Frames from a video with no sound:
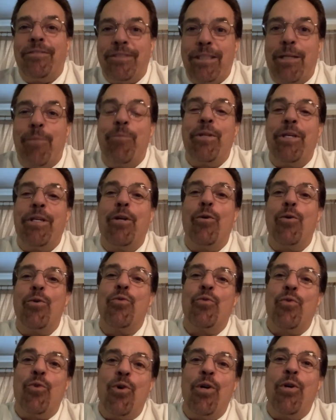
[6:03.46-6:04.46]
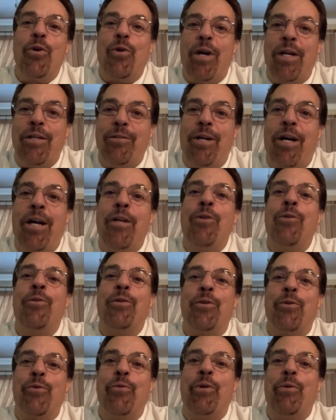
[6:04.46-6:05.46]
something goes wrong or I, I
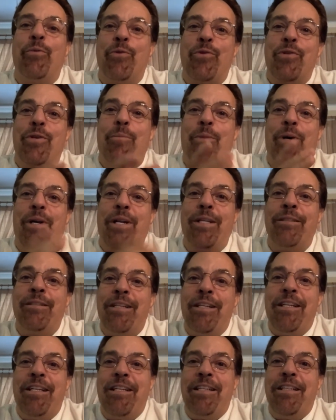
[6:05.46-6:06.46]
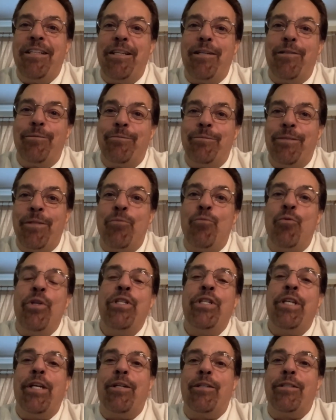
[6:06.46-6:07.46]
don't agree with somebody, you know, in
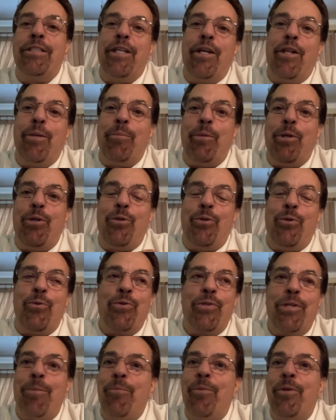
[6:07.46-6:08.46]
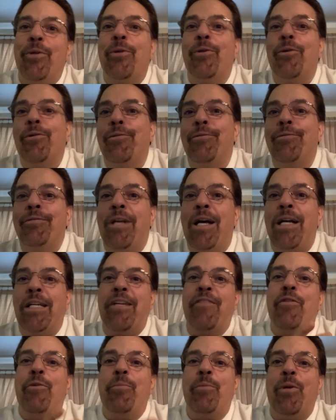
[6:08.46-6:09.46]
retail telling me to do something or not
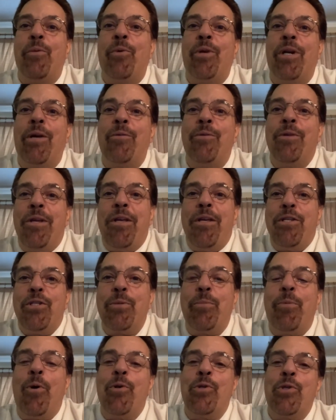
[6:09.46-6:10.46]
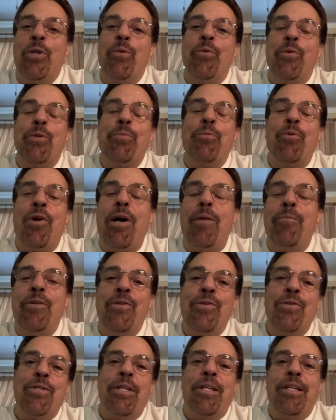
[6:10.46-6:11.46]
giving me what I supposedly was
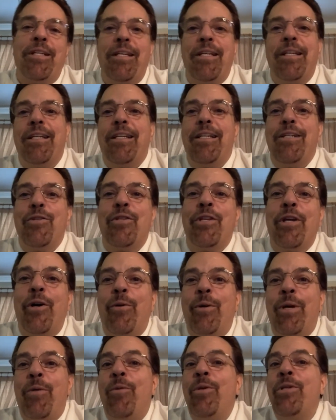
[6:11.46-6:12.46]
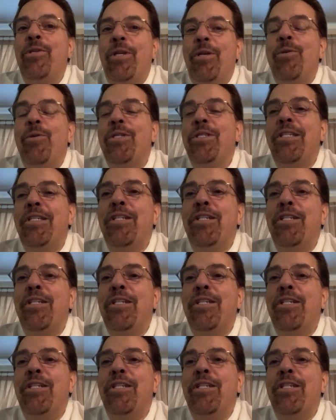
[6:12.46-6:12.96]
promised. So it was it was an